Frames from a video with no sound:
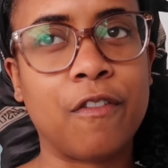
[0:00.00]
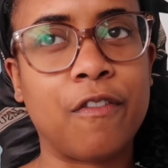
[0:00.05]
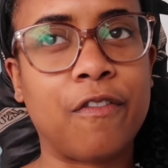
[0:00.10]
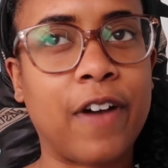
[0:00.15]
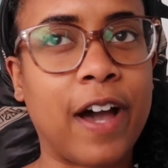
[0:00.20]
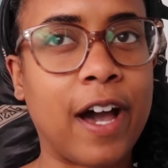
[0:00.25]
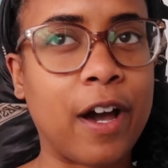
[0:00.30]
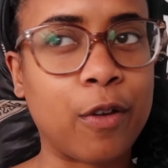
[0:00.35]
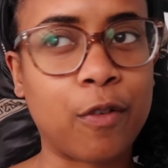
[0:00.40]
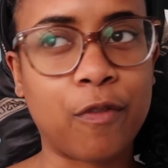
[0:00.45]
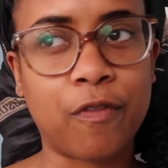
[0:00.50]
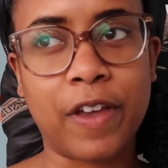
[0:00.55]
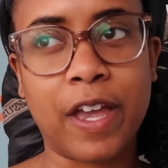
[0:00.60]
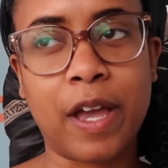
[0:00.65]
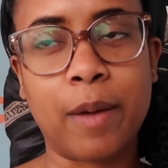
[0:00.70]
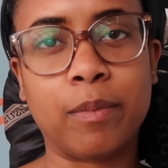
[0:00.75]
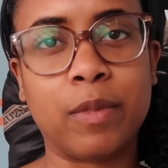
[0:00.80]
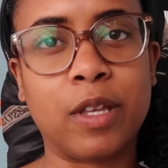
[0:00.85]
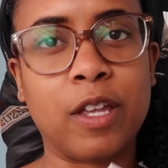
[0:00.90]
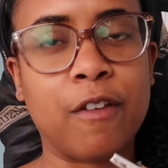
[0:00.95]
found
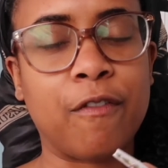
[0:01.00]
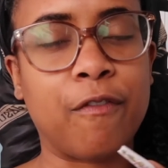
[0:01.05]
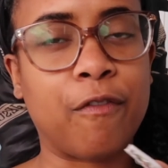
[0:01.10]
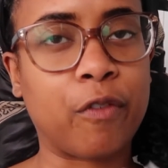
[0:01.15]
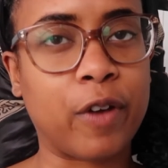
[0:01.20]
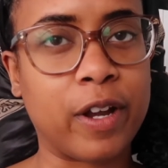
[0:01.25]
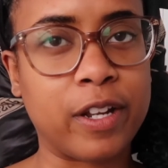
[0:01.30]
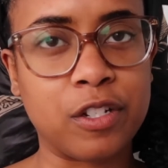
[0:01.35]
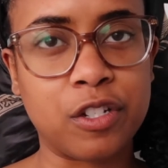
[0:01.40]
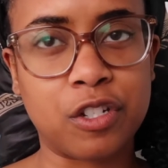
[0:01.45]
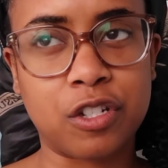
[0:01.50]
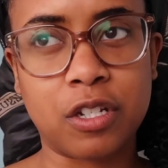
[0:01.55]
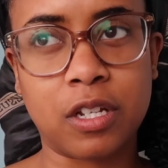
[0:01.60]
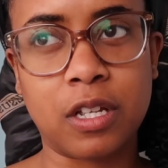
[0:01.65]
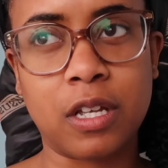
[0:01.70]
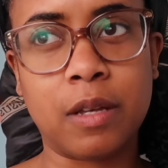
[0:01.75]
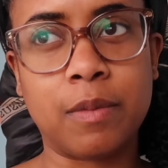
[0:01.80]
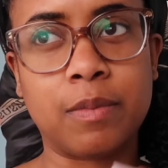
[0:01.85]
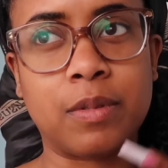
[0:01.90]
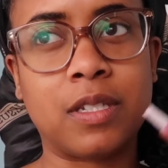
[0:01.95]
family,
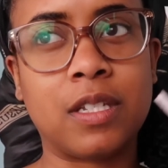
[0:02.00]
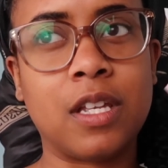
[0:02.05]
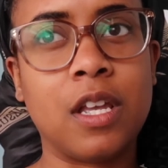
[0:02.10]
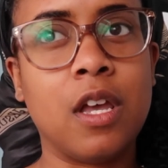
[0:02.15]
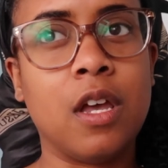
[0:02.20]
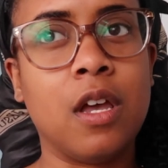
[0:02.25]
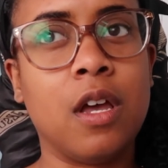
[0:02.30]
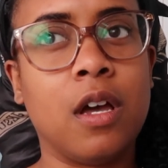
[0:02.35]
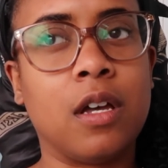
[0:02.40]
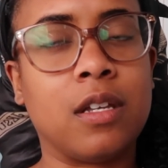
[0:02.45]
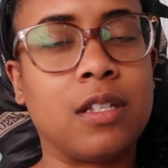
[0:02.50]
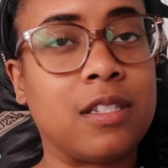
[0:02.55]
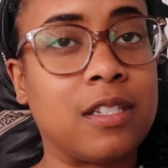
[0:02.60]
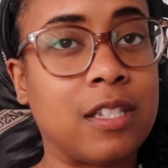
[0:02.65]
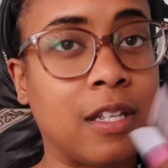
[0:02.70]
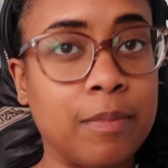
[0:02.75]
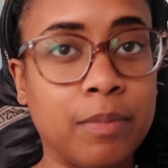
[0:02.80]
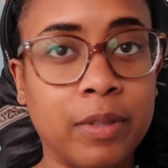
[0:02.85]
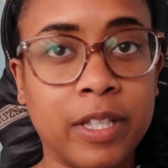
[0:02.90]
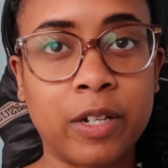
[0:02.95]
friendships,
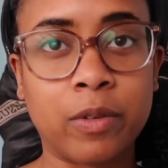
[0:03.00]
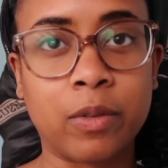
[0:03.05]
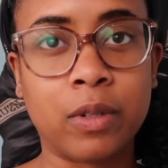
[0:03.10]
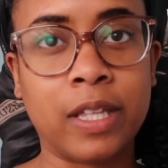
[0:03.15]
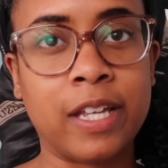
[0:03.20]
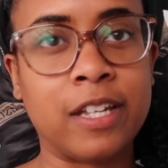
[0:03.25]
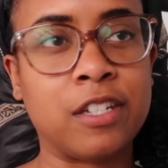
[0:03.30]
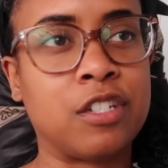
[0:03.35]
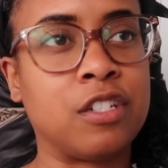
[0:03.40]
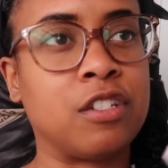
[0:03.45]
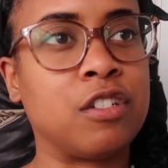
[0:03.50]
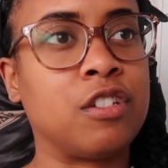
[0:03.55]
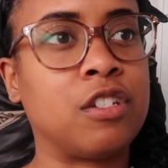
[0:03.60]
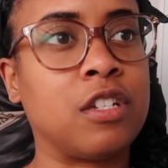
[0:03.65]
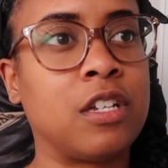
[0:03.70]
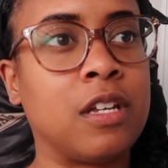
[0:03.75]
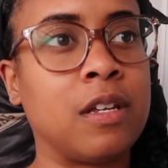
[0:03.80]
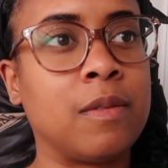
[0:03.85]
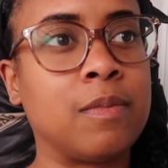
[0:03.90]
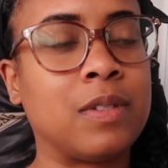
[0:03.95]
sibling
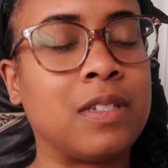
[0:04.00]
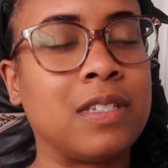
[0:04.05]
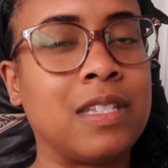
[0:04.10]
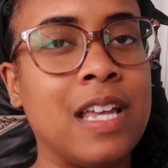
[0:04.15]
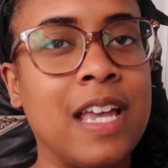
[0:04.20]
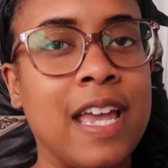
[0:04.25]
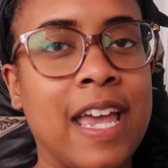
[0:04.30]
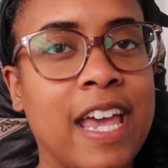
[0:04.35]
relationships.